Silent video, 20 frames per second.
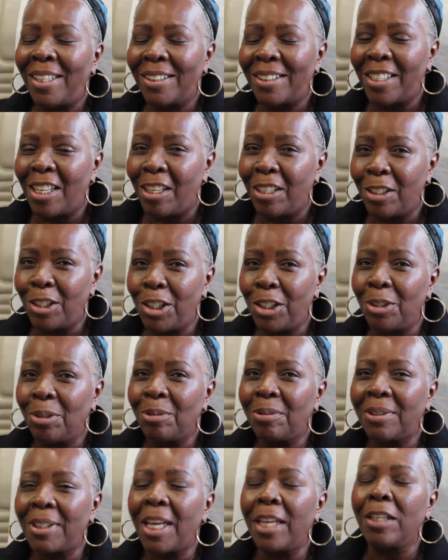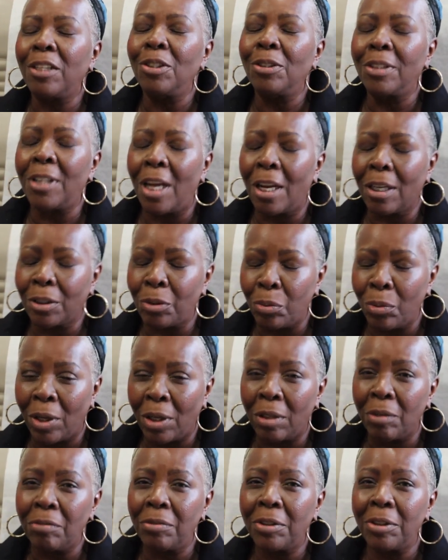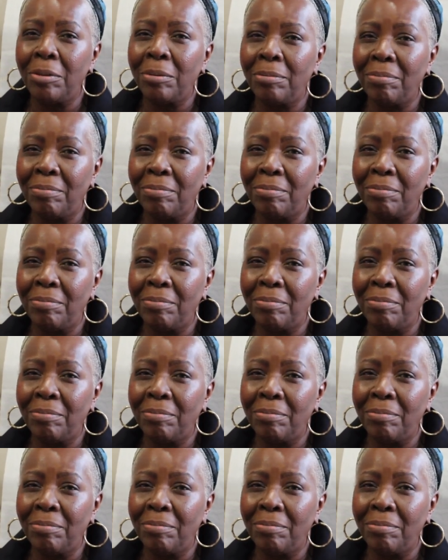Okay. Thank you. Thank you, Dr. Releford.